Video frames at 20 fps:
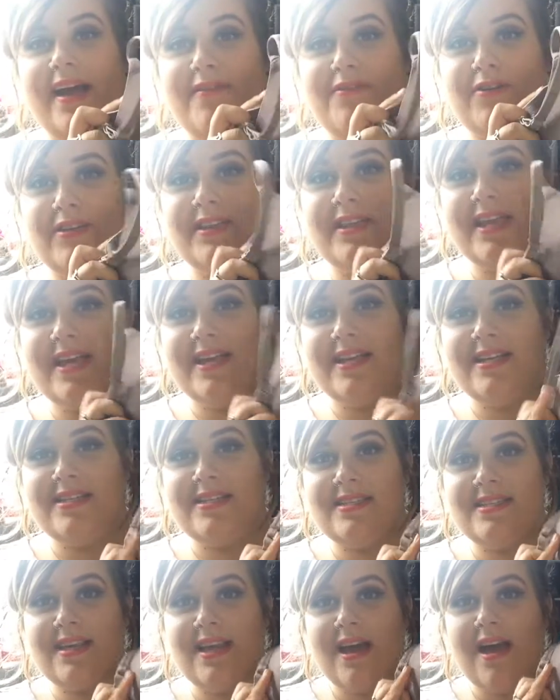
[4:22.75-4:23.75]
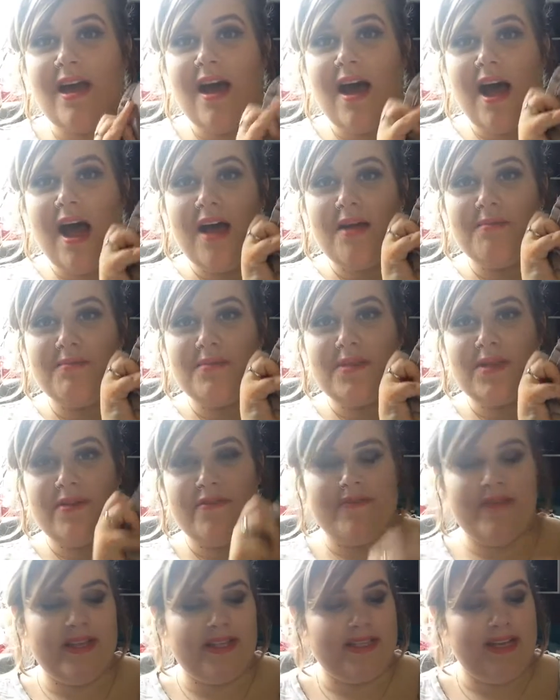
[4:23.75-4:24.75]
I've got this sort
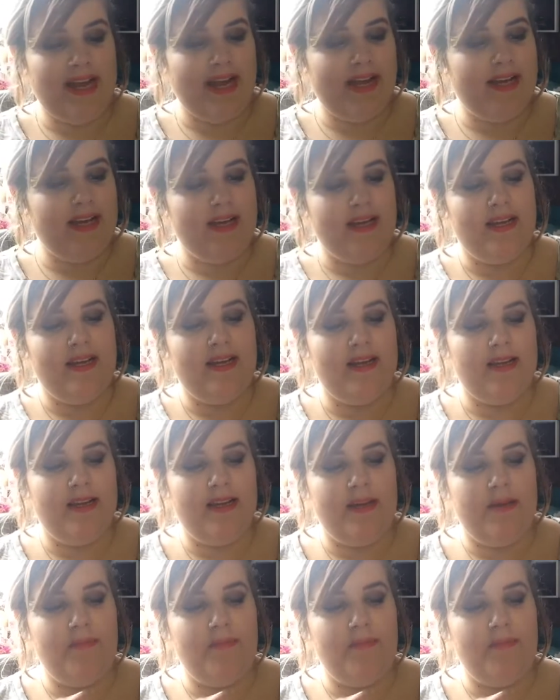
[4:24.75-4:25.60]
of, it's like a